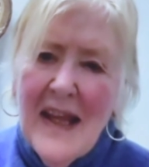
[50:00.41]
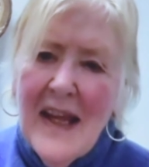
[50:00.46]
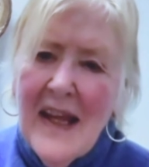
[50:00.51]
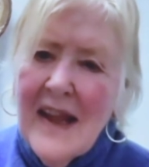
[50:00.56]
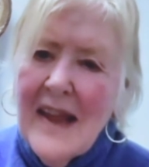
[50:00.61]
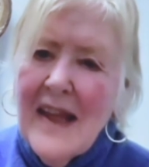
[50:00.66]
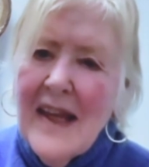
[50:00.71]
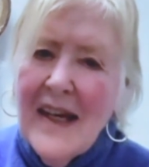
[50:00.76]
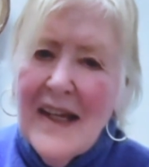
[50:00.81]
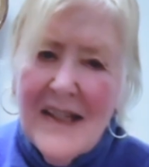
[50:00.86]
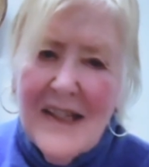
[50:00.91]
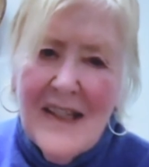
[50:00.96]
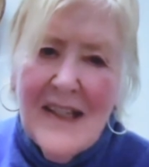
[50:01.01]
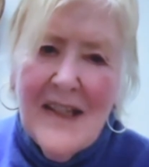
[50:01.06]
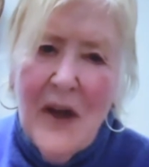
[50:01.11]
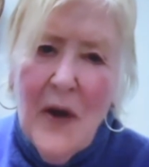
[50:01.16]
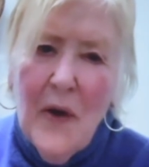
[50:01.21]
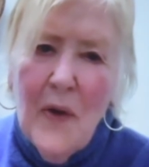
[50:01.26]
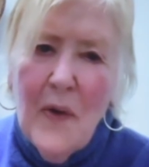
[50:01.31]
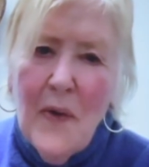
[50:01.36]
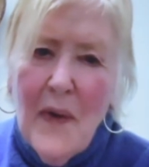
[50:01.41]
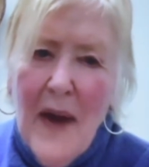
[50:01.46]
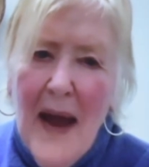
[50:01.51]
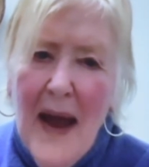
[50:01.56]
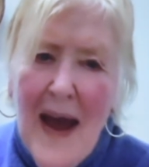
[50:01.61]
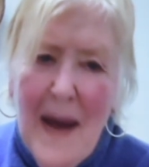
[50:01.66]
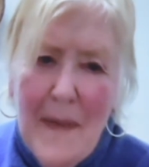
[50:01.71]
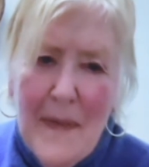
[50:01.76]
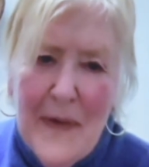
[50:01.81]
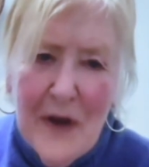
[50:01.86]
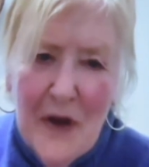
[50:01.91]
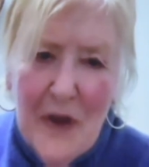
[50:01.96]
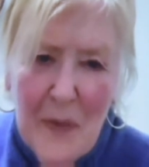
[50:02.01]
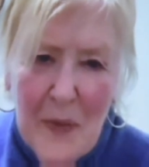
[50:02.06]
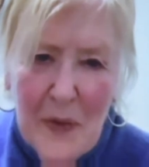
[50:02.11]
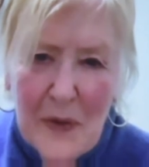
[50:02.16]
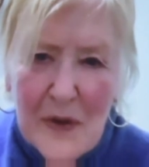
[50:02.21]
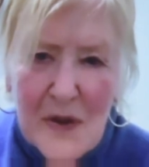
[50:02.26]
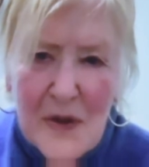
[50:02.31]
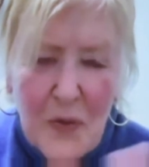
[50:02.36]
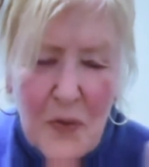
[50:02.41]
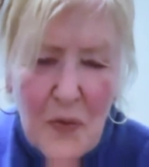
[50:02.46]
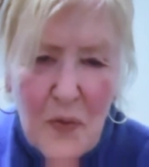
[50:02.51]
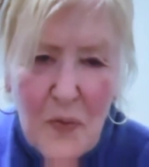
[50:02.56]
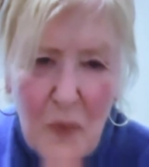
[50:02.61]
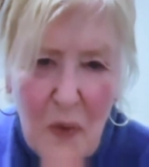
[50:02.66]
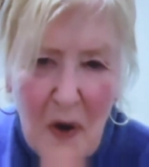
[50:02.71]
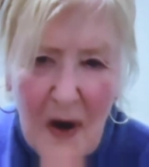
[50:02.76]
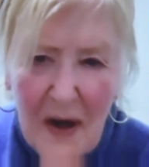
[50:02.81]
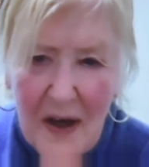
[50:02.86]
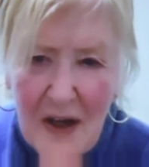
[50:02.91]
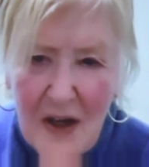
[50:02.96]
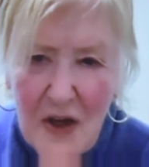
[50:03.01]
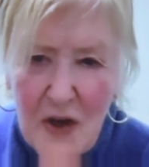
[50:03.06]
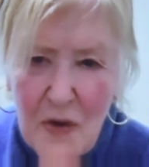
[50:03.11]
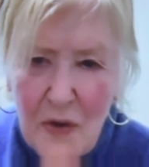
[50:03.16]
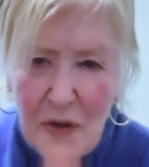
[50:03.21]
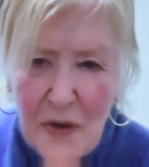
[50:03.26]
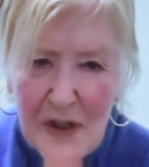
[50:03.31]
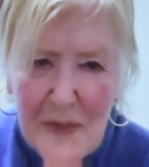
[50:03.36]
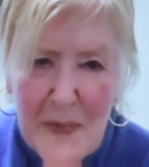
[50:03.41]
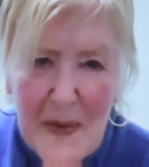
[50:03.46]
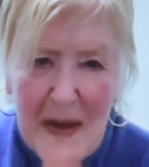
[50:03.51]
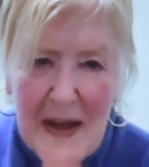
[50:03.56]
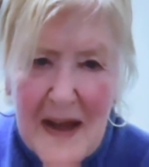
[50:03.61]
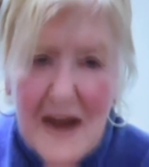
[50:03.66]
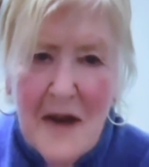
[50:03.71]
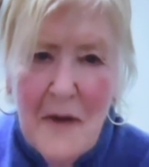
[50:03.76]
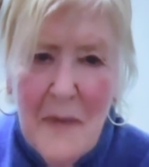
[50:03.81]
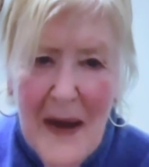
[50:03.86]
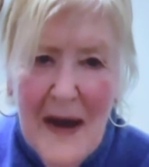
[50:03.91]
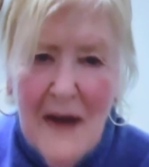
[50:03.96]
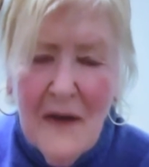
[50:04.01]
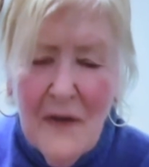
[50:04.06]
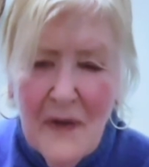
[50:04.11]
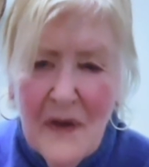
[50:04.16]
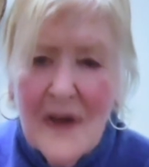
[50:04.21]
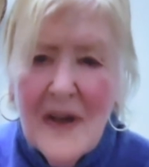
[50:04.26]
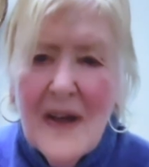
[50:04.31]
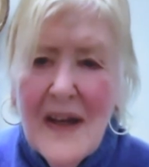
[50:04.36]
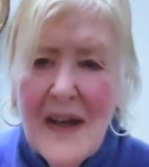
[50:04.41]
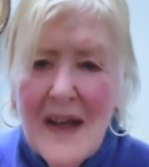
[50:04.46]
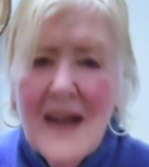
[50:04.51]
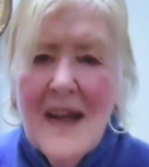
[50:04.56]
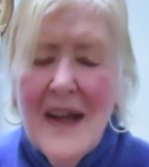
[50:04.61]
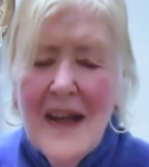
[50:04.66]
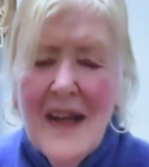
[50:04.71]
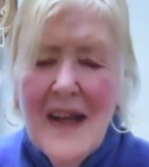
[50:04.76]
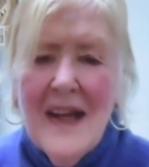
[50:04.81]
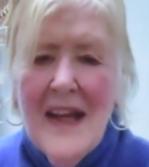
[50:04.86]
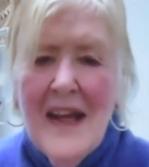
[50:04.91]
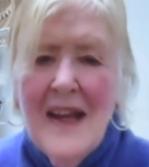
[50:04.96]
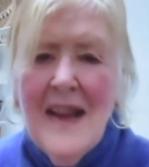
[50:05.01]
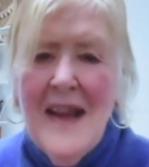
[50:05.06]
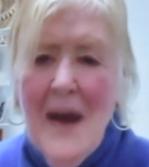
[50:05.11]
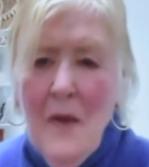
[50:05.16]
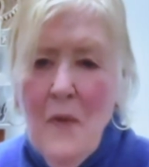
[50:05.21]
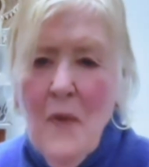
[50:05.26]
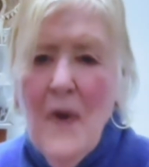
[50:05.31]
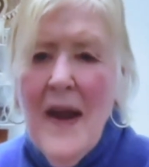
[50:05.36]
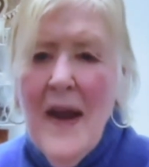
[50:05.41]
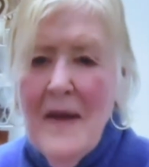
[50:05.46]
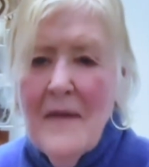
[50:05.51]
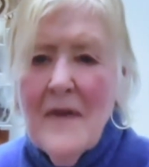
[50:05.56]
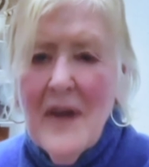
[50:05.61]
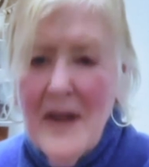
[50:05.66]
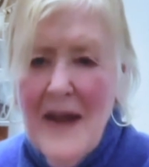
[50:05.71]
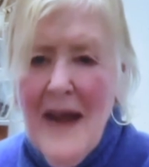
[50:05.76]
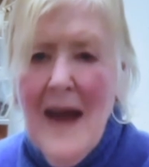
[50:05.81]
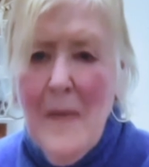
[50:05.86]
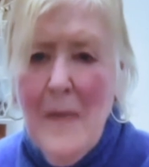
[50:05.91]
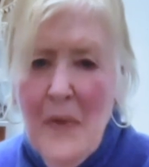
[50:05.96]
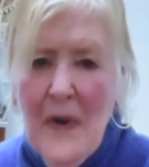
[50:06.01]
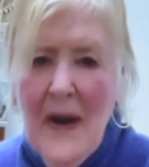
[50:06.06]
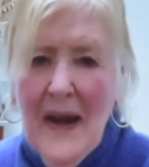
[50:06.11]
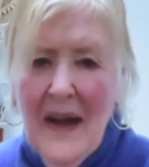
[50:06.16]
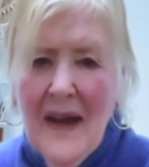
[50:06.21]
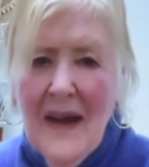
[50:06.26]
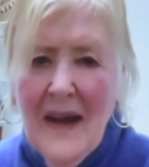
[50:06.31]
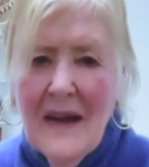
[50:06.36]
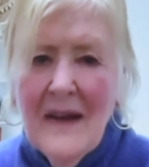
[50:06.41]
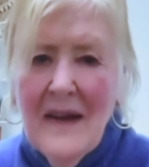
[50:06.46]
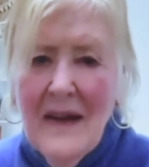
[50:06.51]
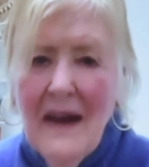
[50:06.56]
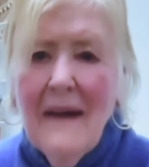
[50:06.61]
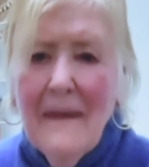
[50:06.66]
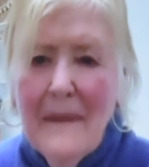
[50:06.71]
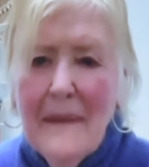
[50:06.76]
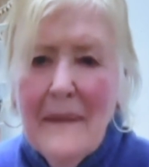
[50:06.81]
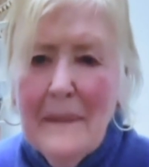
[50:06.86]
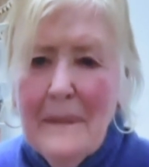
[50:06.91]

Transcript: think that's so applicable to what you're speaking about in that way of collaborating. Yeah.